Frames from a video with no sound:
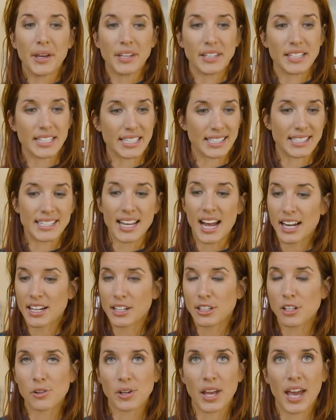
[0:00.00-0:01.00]
This is not a
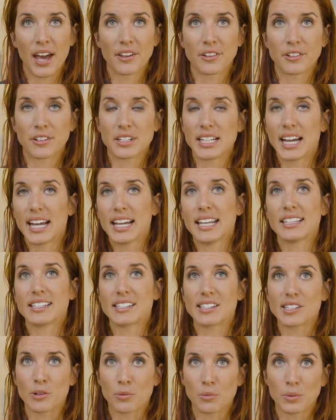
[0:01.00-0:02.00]
low-calorie diet.
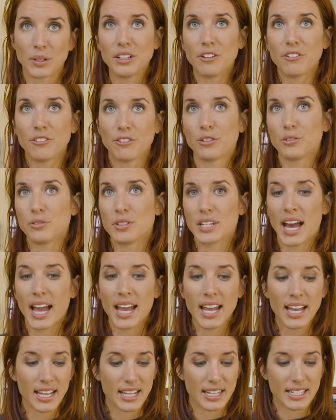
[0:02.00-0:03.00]
This is a real food
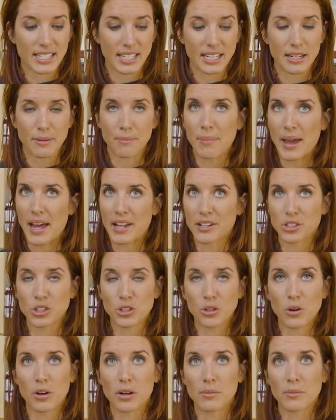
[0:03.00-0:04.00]
diet. It's gonna balance
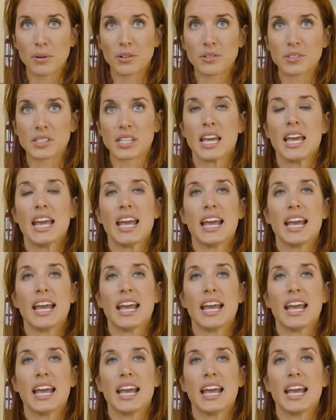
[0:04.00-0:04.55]
your hormones.